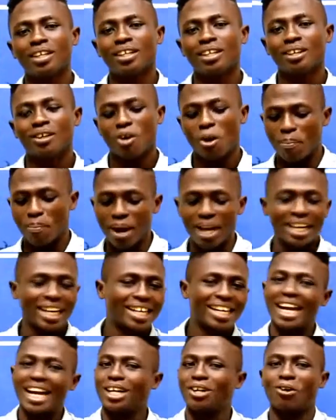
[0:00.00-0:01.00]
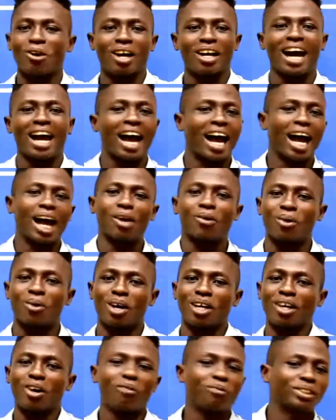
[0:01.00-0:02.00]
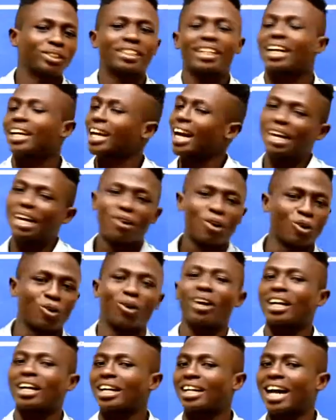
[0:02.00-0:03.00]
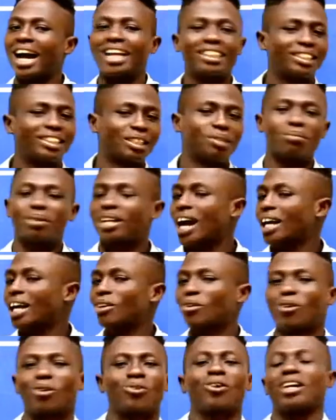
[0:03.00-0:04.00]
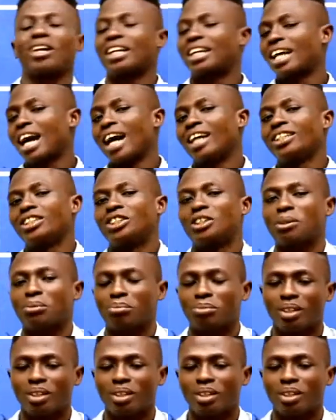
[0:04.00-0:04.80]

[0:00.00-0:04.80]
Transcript: O paddy carry on, no officer carry on or a calishim, carry on or a calishim.